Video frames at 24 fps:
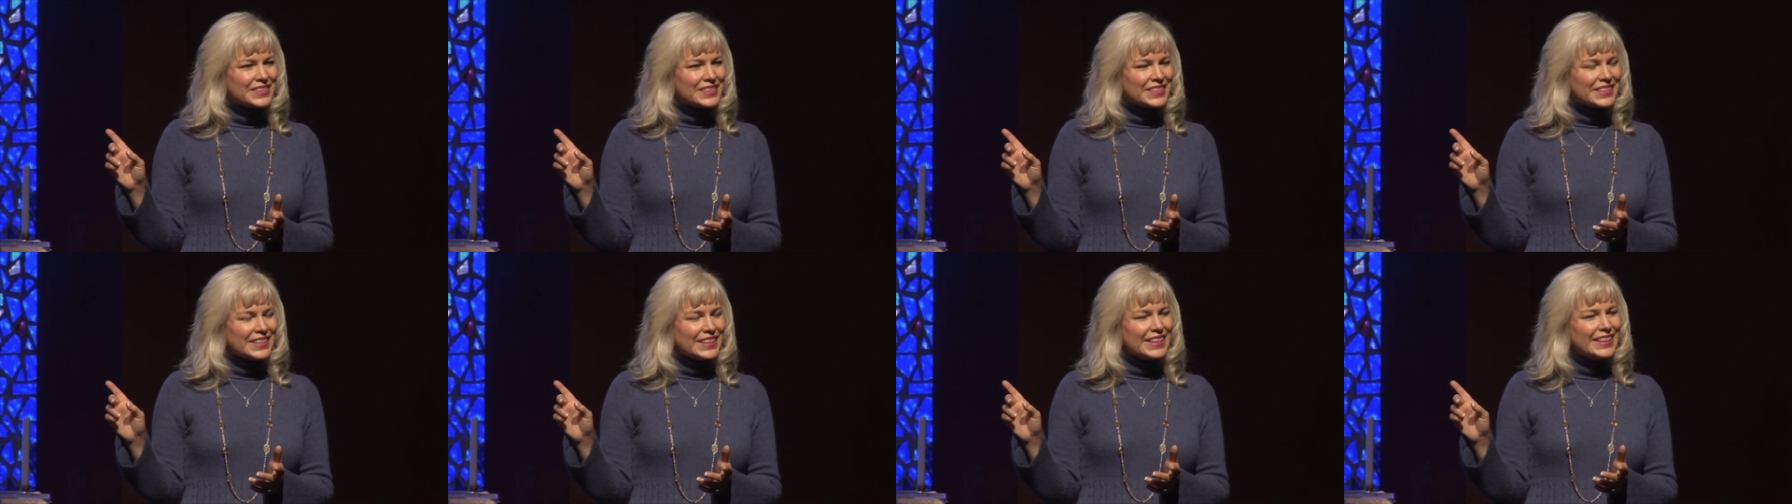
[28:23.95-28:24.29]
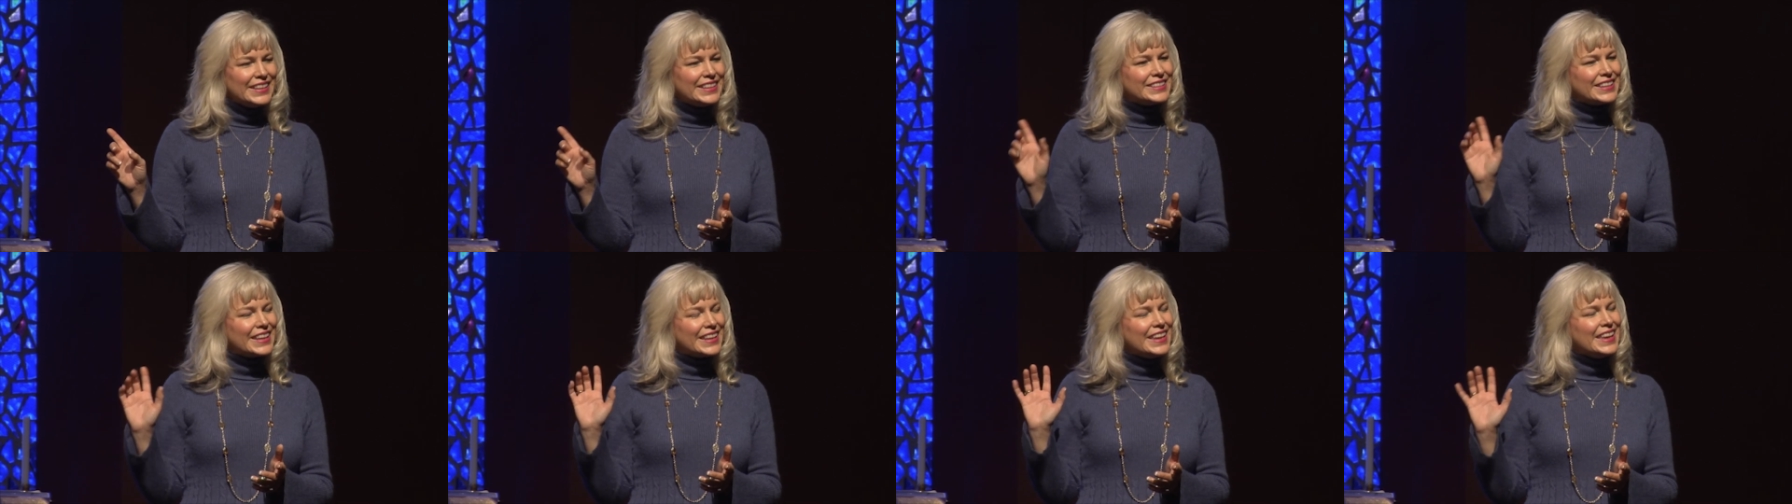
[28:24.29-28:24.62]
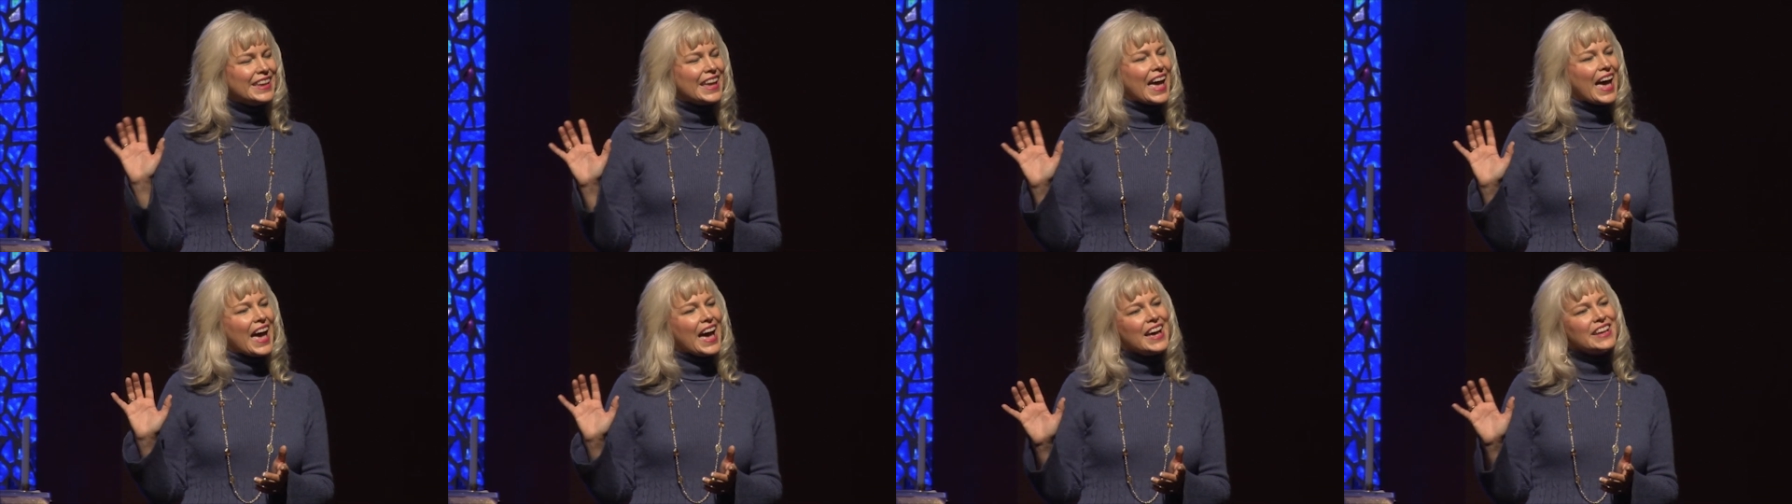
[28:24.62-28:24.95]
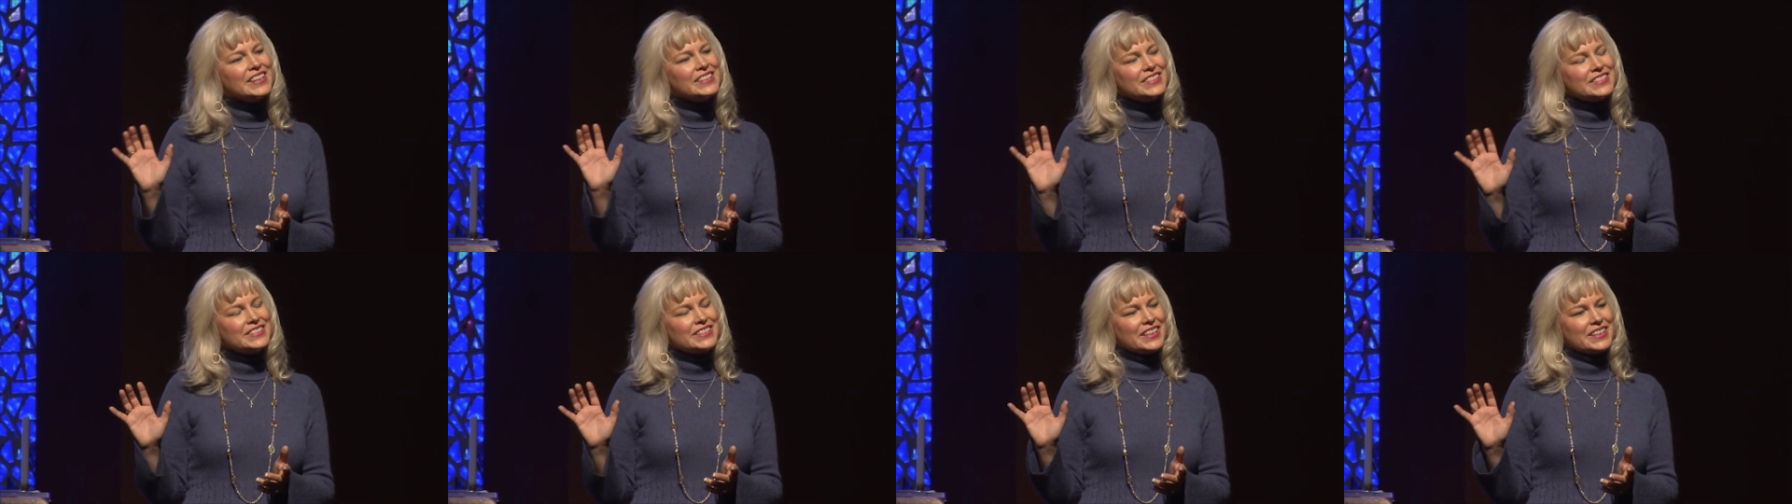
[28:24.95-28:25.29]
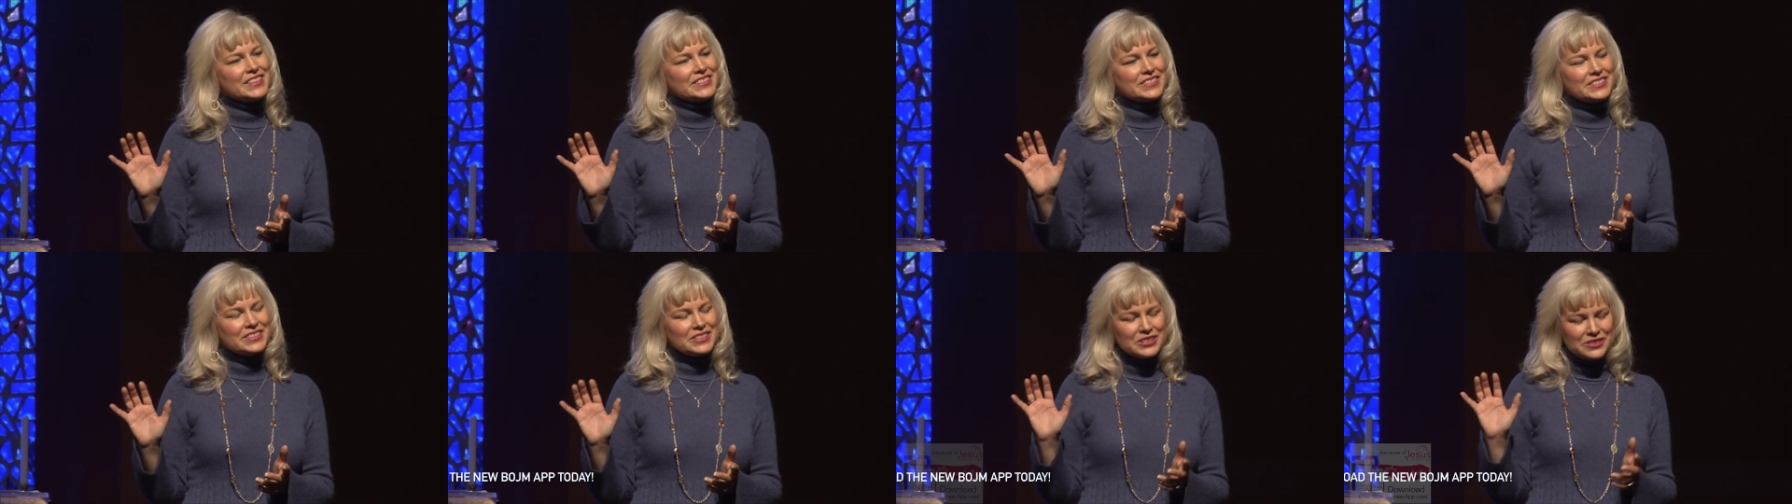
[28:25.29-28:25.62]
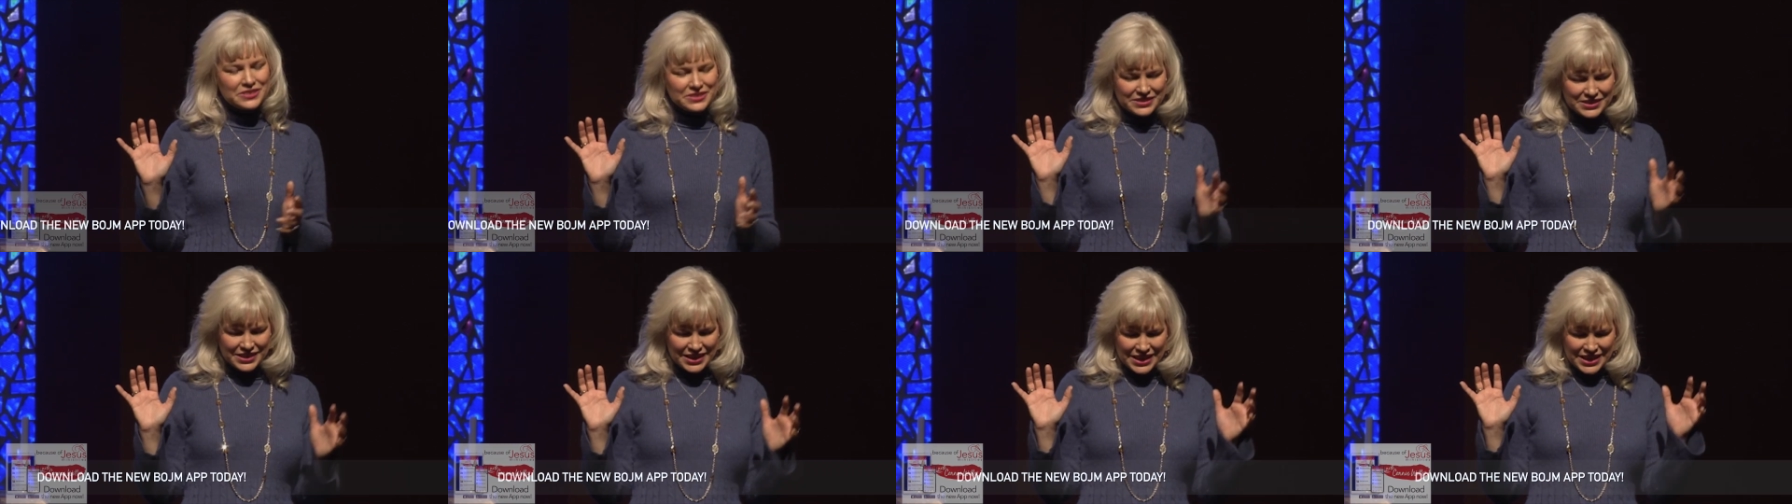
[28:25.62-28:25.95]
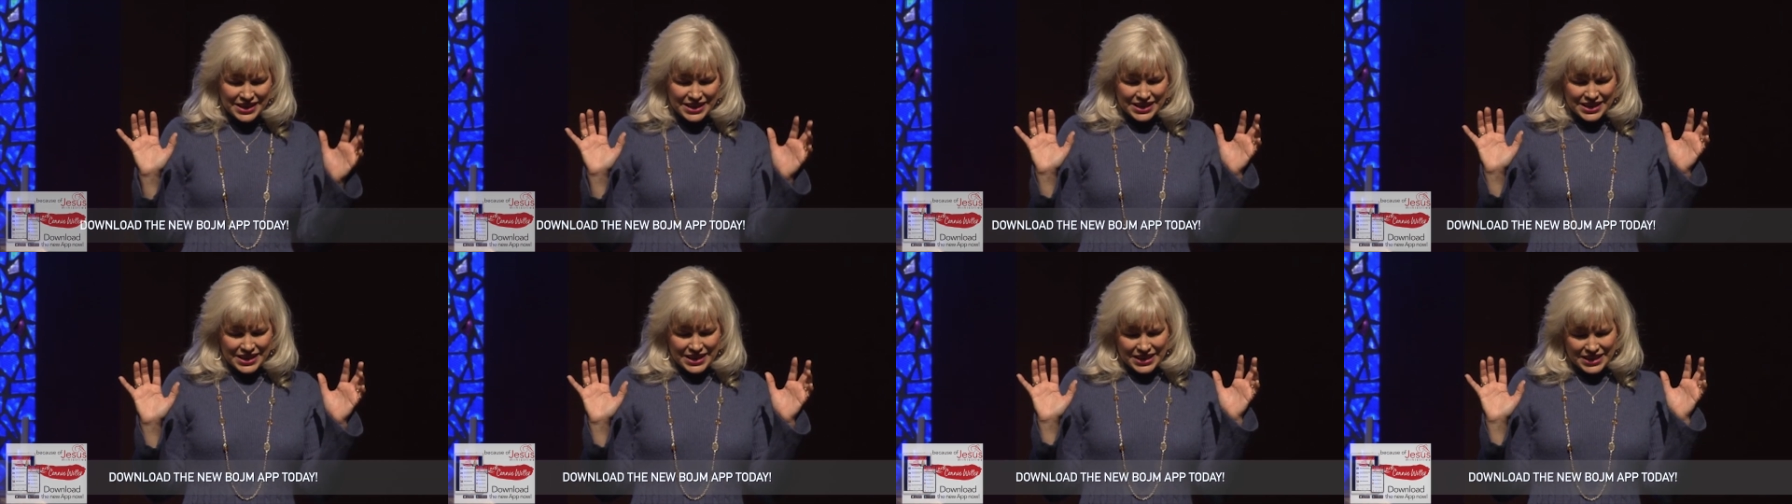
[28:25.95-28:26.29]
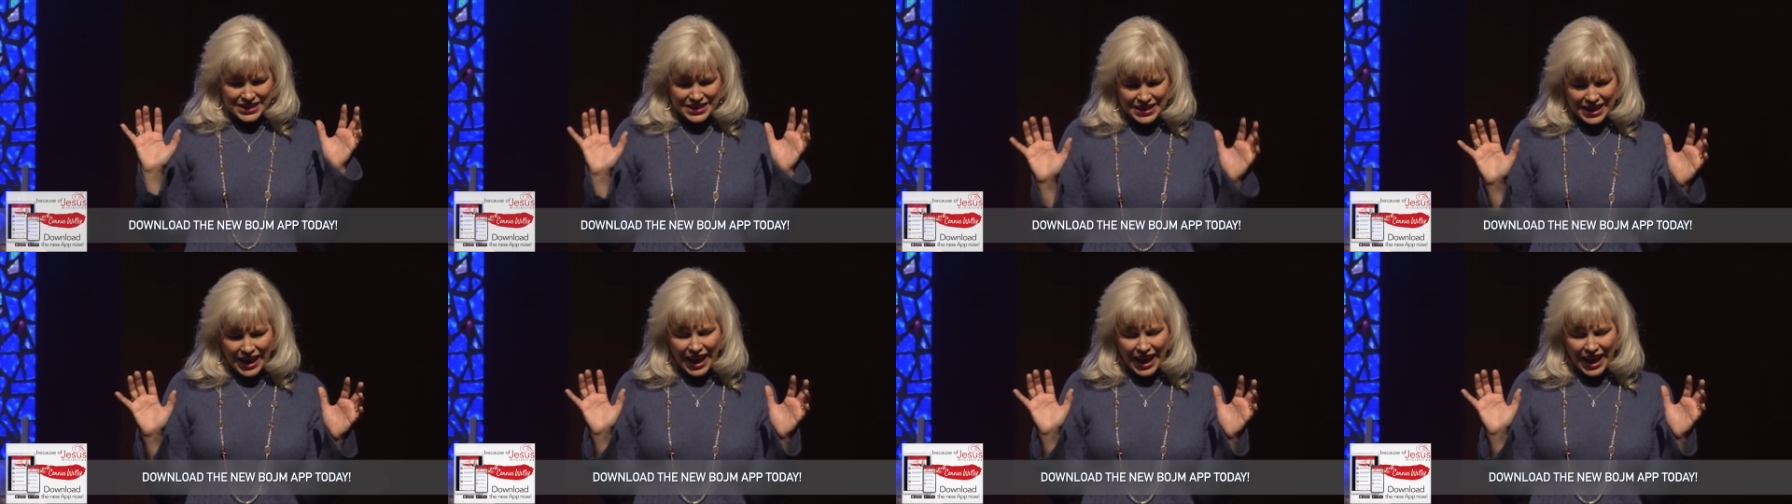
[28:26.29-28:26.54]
He, he asked us to, he